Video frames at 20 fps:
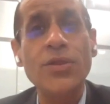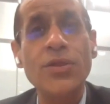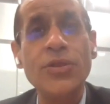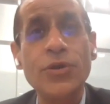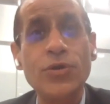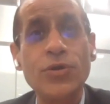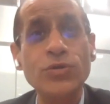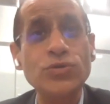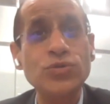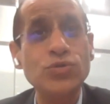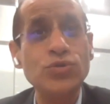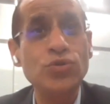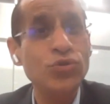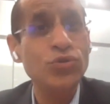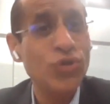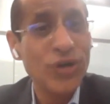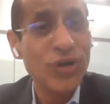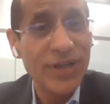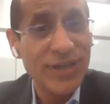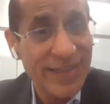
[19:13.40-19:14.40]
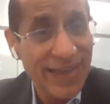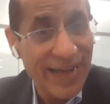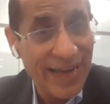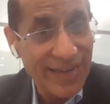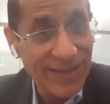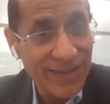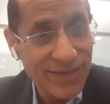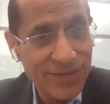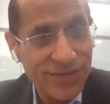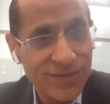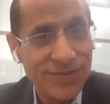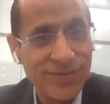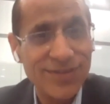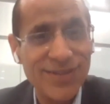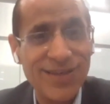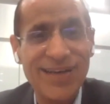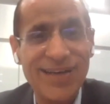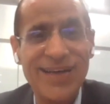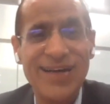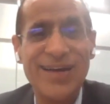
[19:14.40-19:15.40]
Those who do not attend
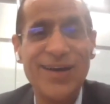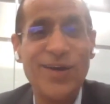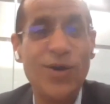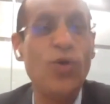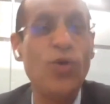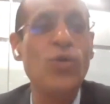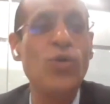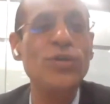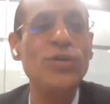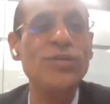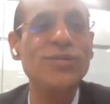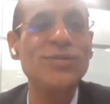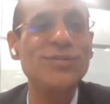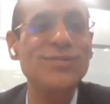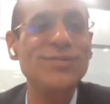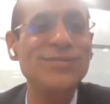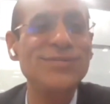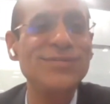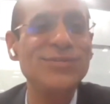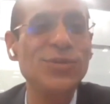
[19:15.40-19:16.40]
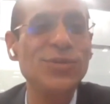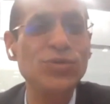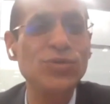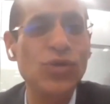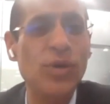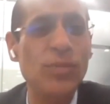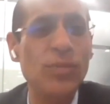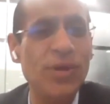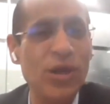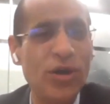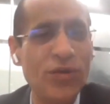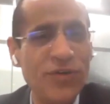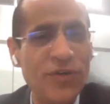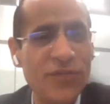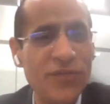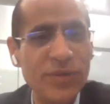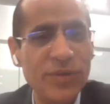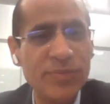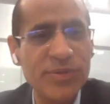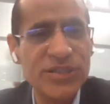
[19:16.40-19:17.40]
or those who are below
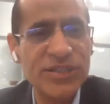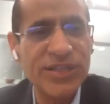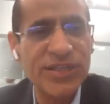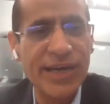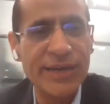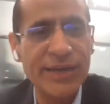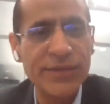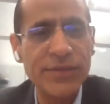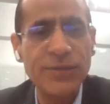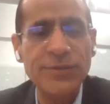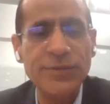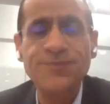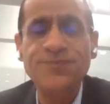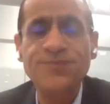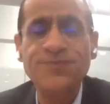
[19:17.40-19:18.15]
50%